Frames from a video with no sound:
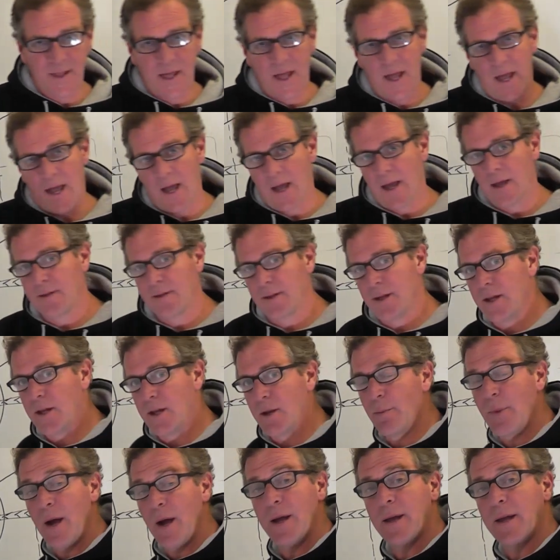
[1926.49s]
there, and that you
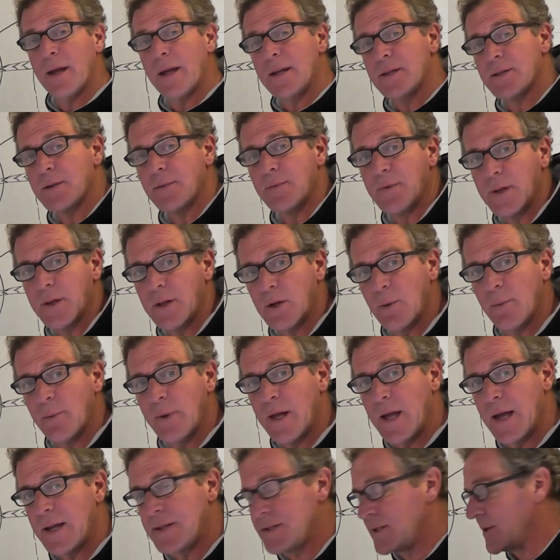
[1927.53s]
may get something coming
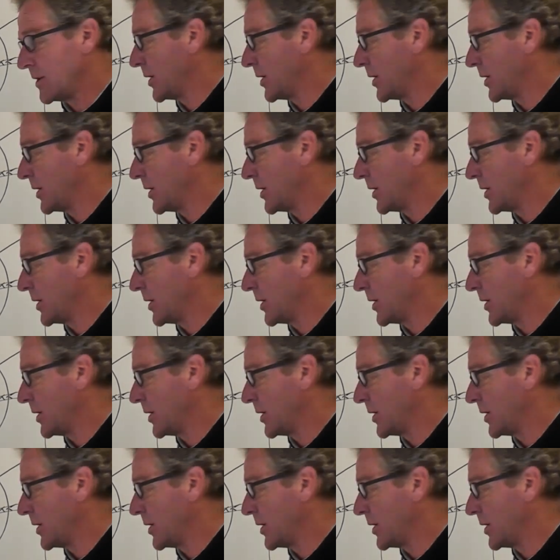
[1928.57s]
at